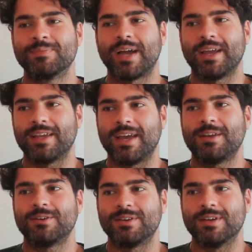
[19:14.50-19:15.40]
I
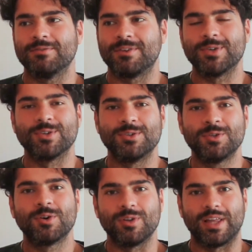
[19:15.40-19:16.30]
gather a very good
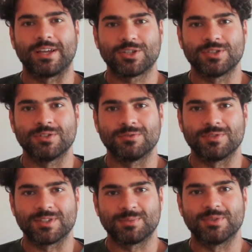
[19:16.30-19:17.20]
collection of
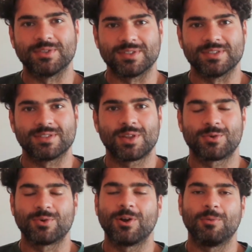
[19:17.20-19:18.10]
experiences
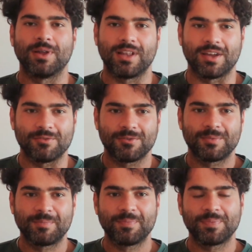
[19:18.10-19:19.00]
throughout my
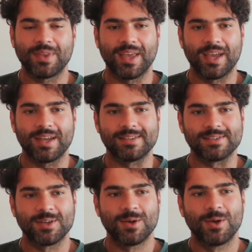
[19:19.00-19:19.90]
life. And
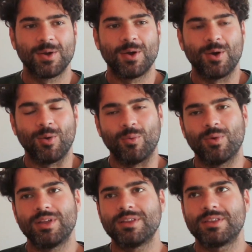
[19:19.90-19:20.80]

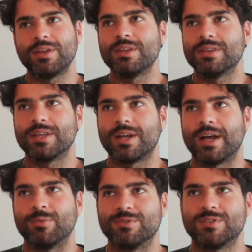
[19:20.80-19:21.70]
one thing that I
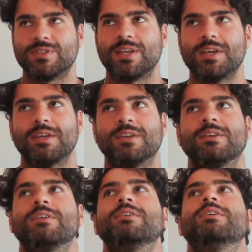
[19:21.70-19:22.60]
would say
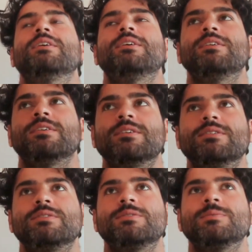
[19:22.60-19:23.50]

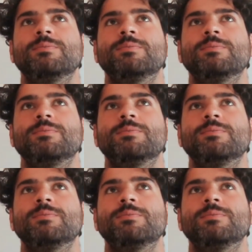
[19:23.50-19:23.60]
is,